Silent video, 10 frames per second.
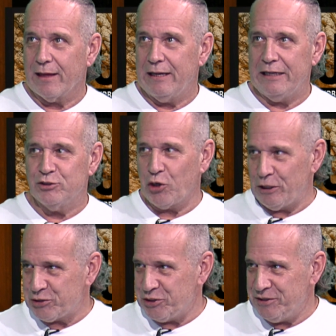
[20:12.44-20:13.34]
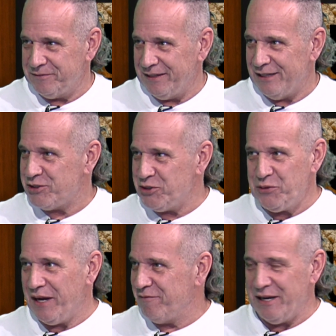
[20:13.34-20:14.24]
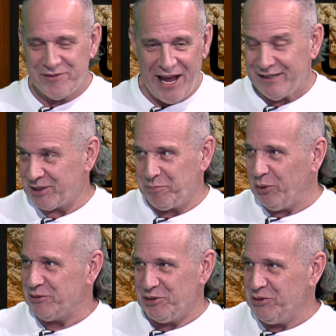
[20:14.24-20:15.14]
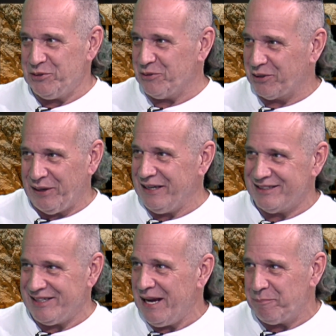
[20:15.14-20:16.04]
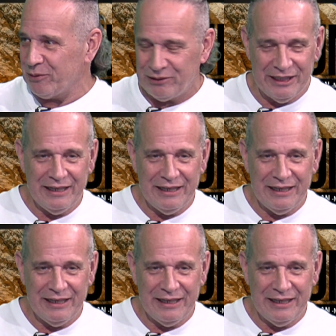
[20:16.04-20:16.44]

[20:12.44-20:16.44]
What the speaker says: exhaustion, as you have, Taz, I point to you, you're a great example.